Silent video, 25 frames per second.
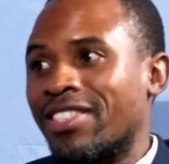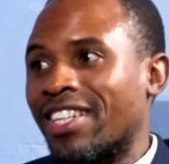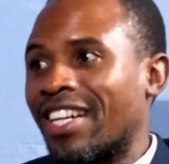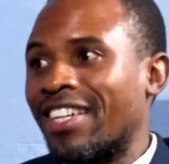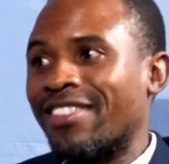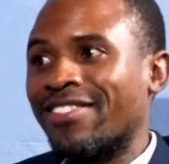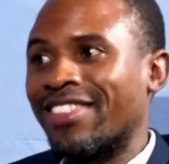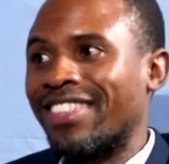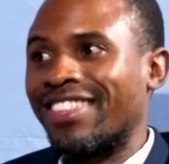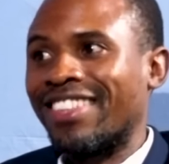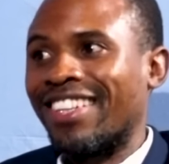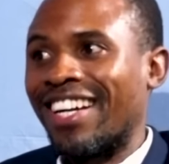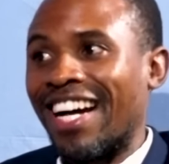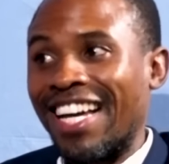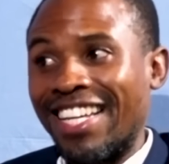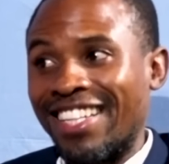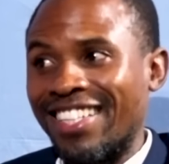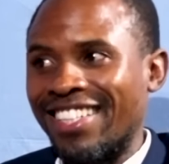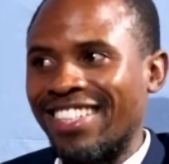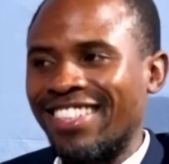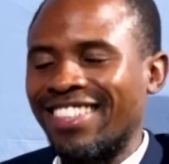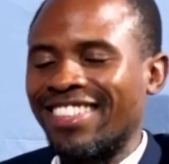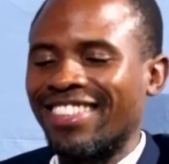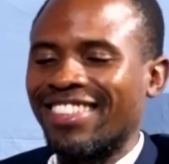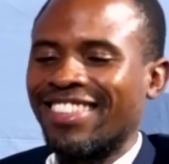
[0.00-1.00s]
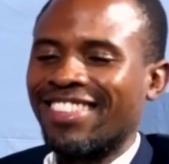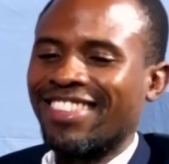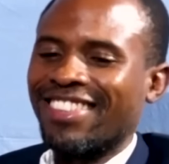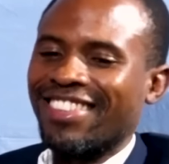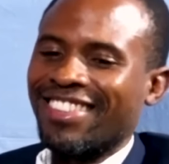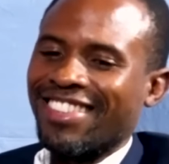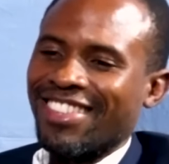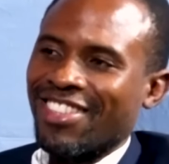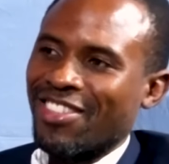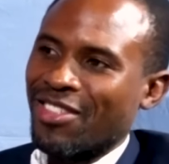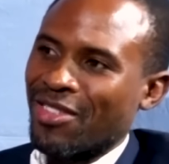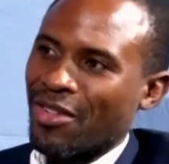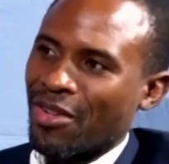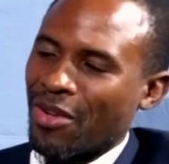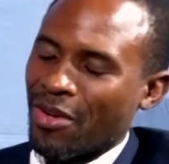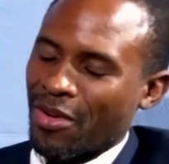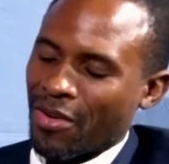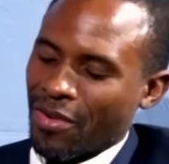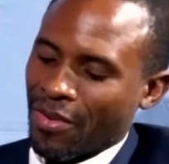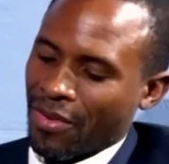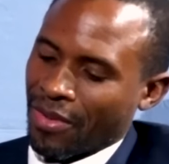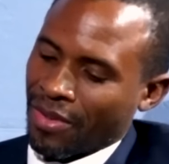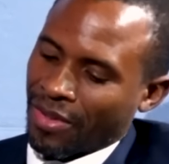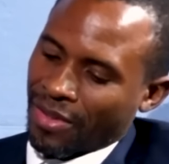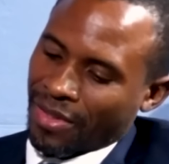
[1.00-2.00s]
driving, hiking. So
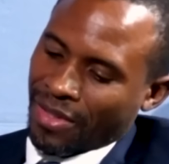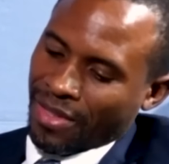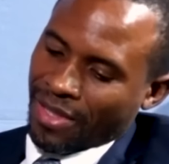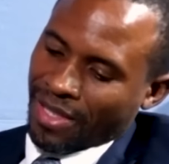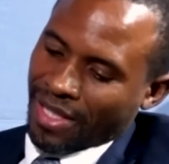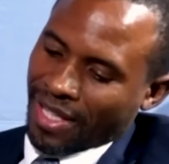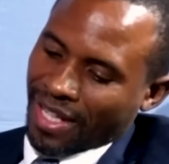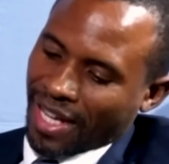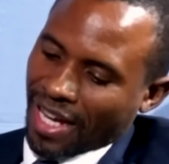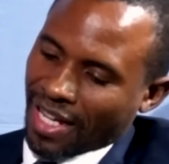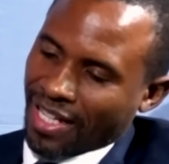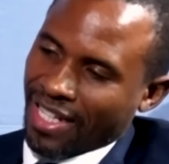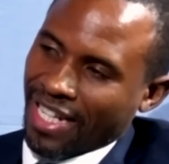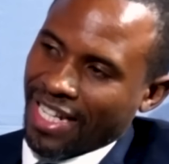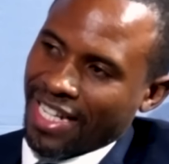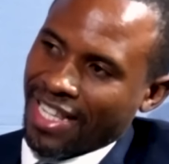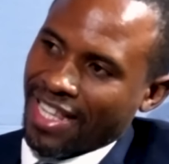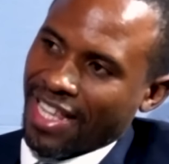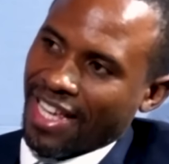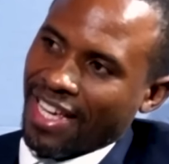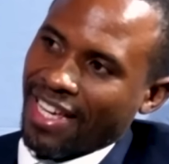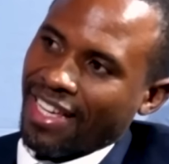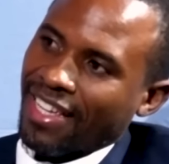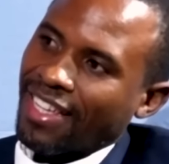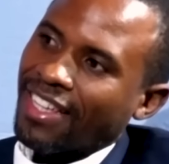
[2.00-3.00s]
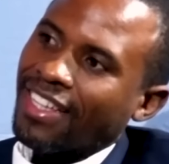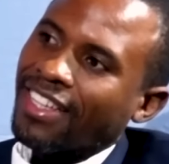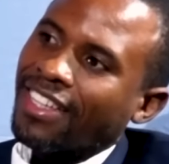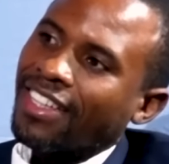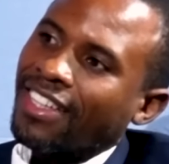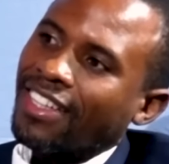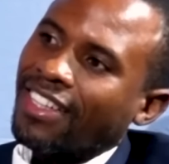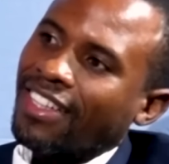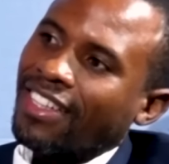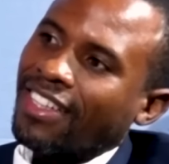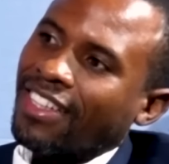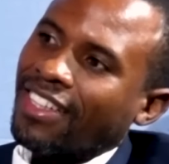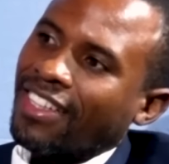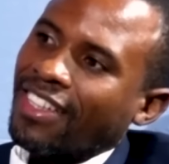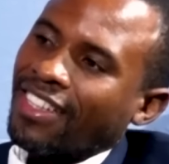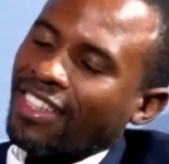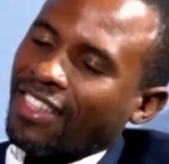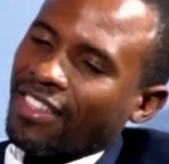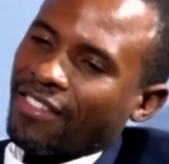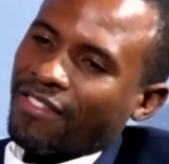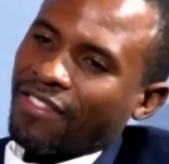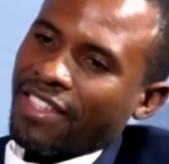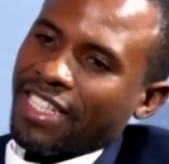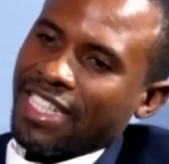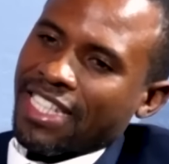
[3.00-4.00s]
I get there,
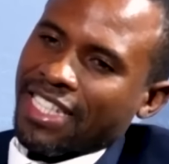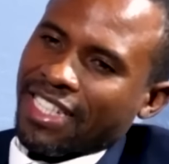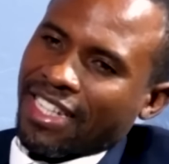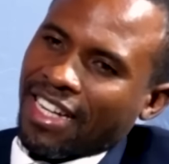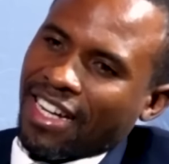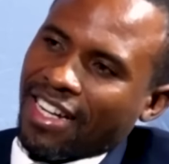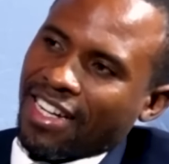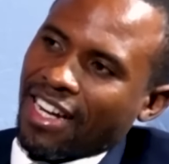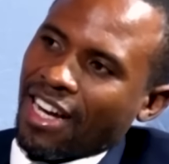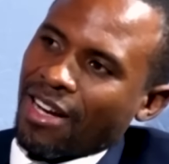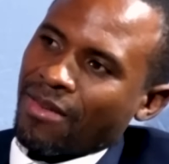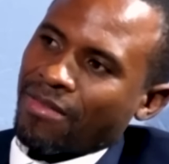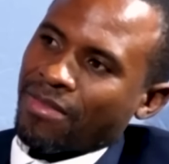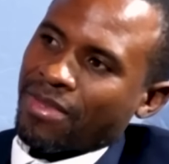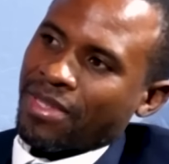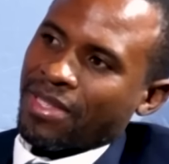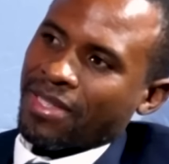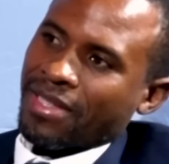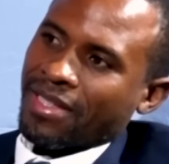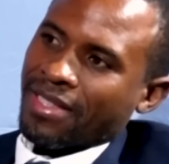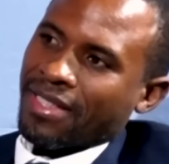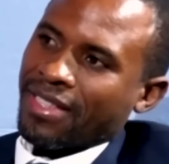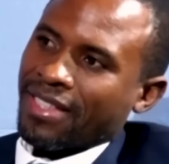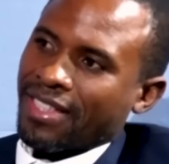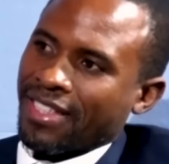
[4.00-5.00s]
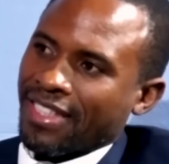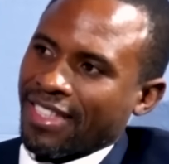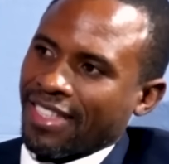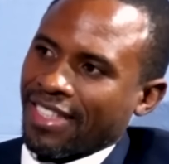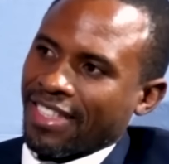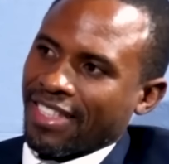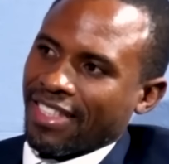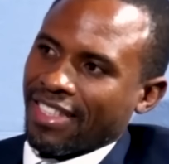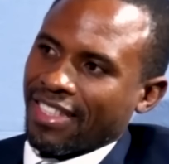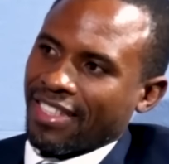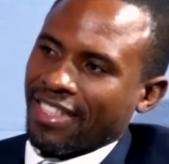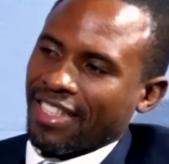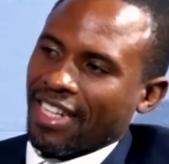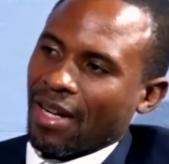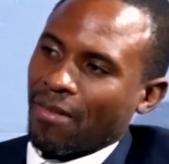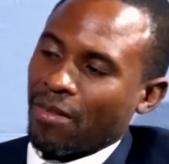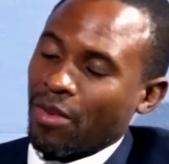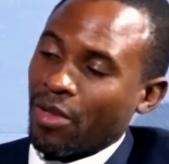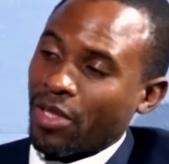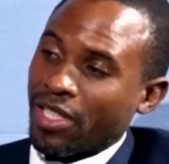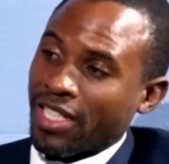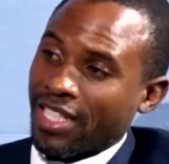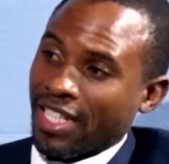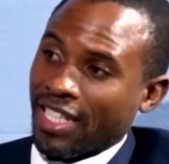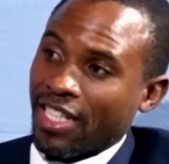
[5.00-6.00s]
the first car comes. I said, I'm
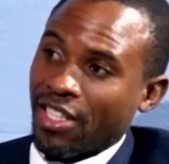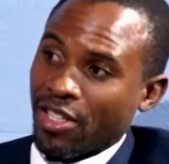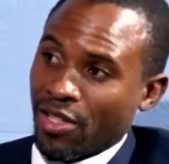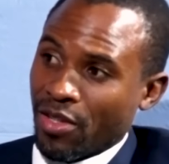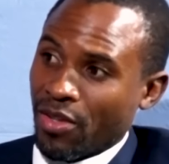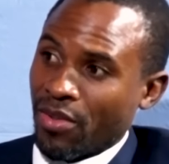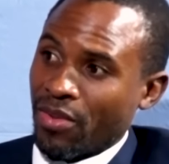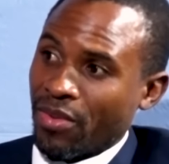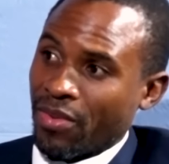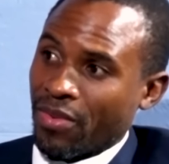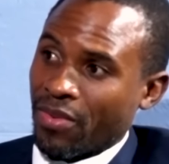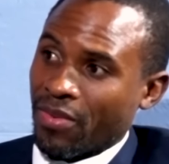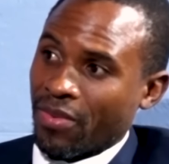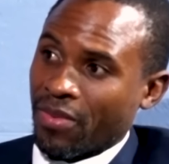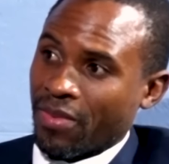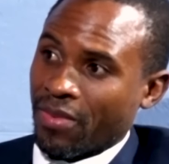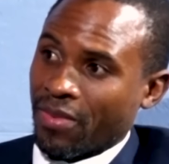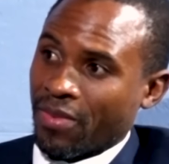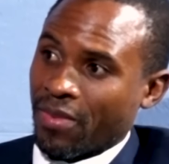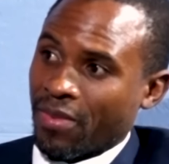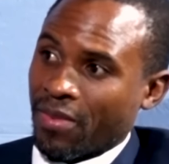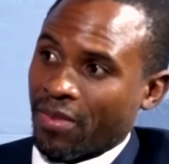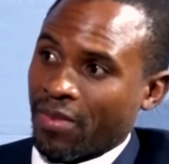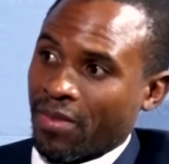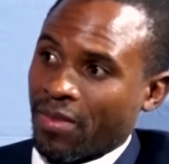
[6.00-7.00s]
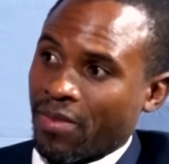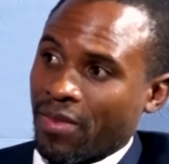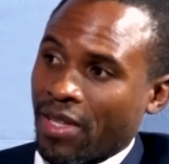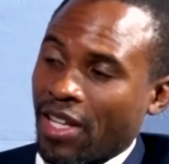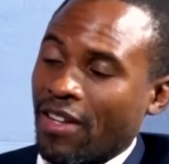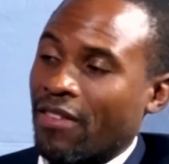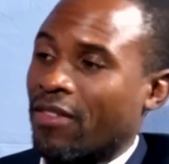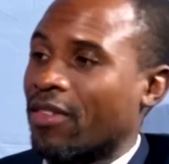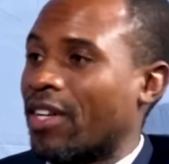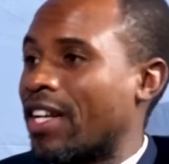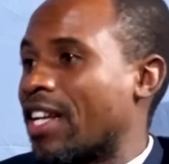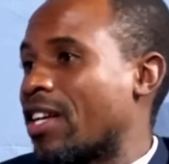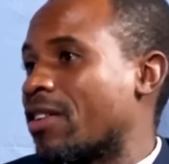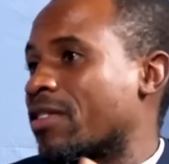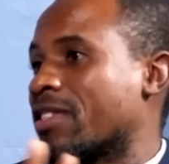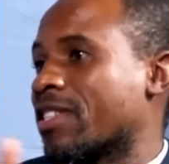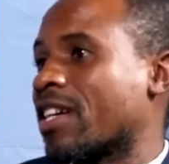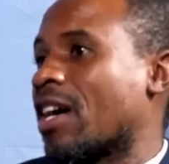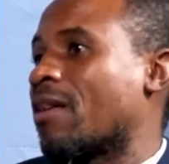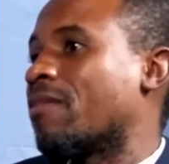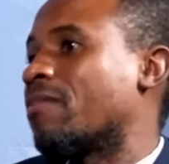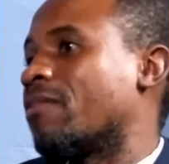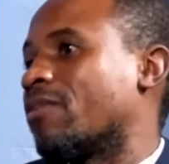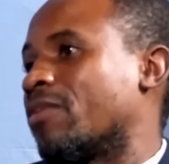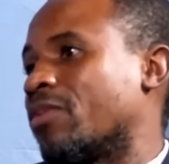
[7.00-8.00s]
not taking you. Everyone else
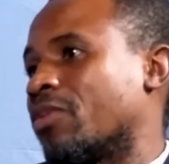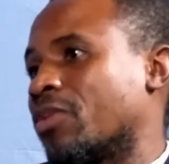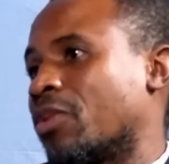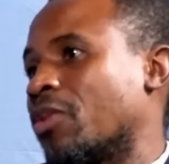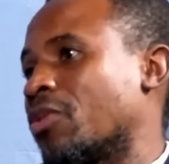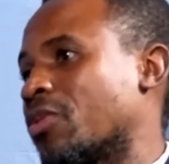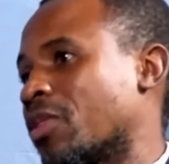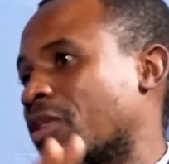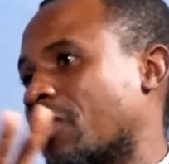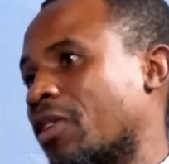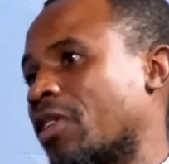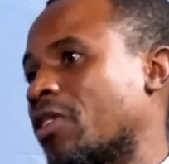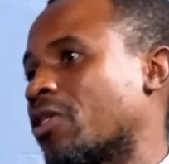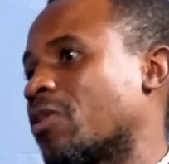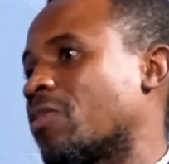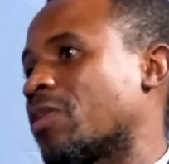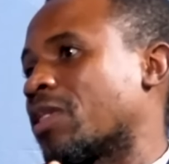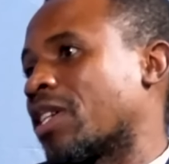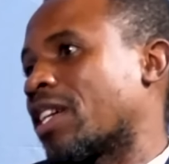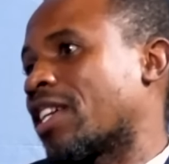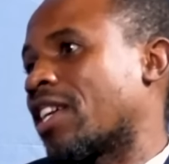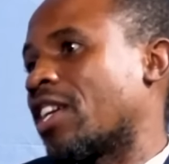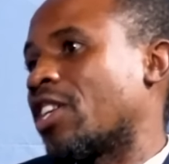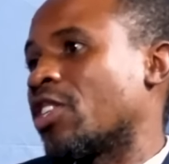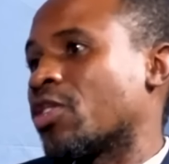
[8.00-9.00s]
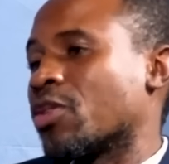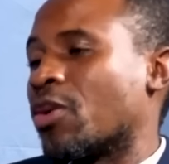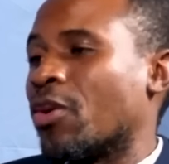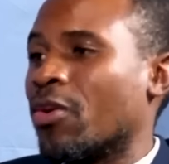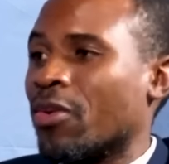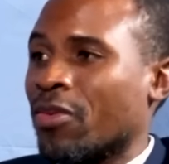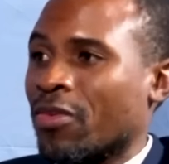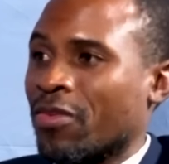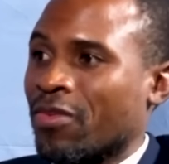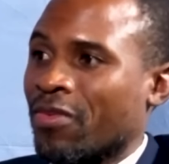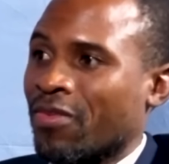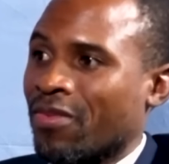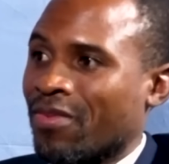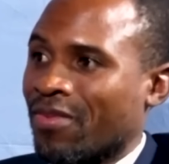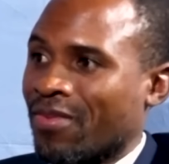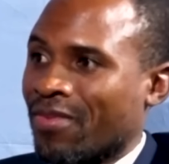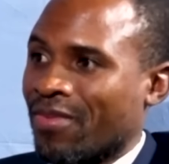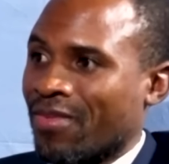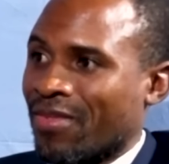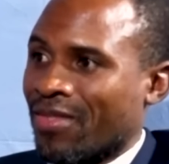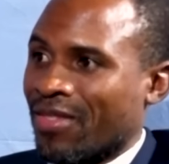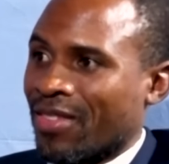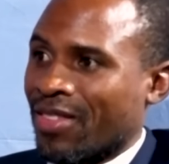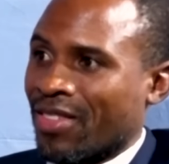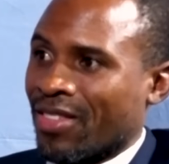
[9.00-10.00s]
come. Those are going to Mtara, let's go.
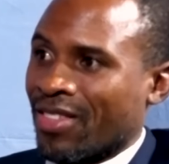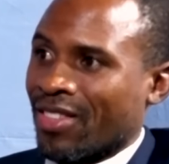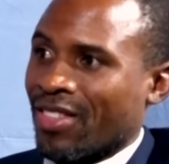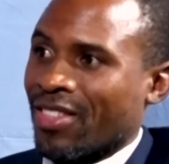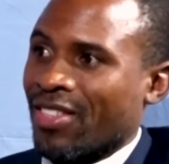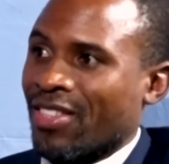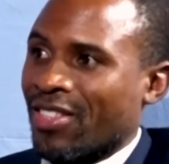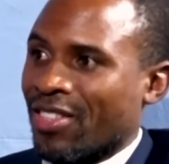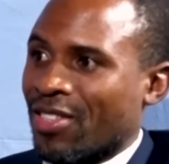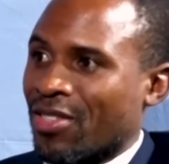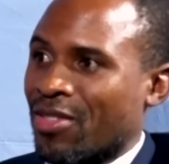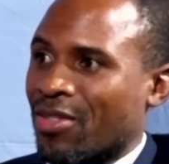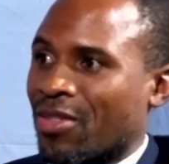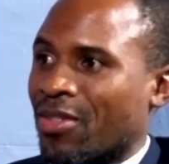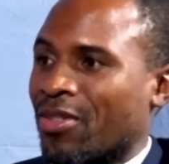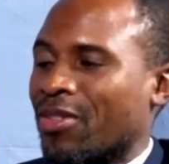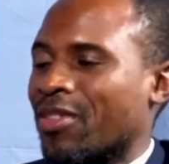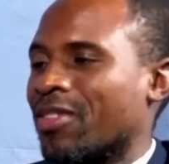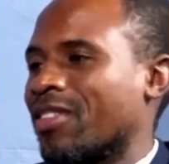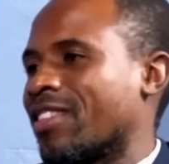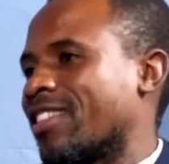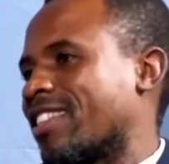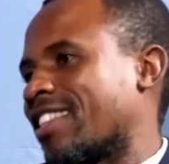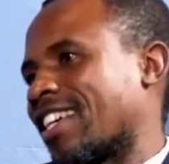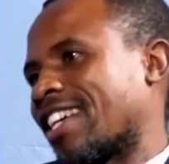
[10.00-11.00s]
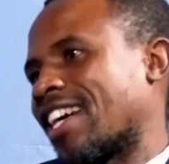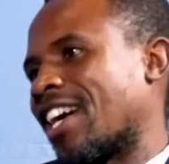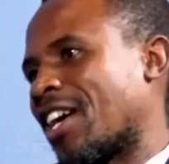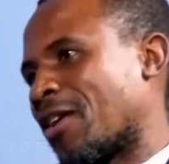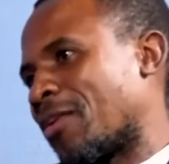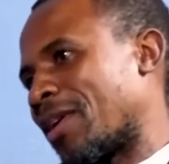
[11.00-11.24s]
So the car